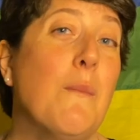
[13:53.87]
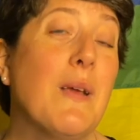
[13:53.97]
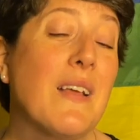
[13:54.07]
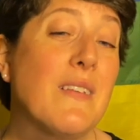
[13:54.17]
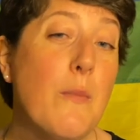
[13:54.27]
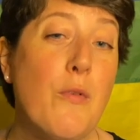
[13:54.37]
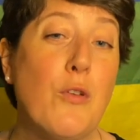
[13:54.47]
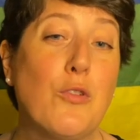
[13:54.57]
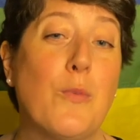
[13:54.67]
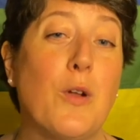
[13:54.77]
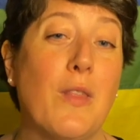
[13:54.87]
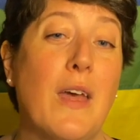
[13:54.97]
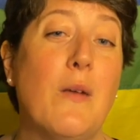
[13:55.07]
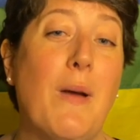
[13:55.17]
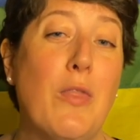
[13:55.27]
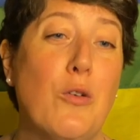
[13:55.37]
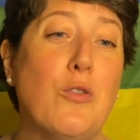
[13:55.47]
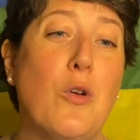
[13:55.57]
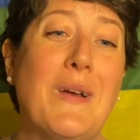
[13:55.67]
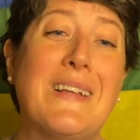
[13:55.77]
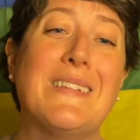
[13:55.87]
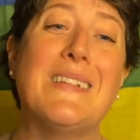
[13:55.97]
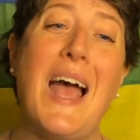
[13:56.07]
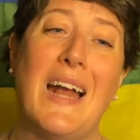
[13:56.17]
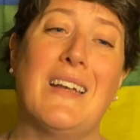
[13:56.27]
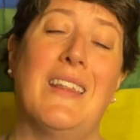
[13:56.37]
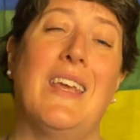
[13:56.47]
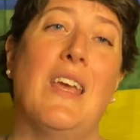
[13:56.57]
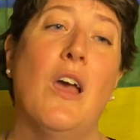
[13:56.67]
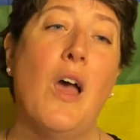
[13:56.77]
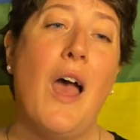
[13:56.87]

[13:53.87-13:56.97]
Because some of those groups are led by those who know exactly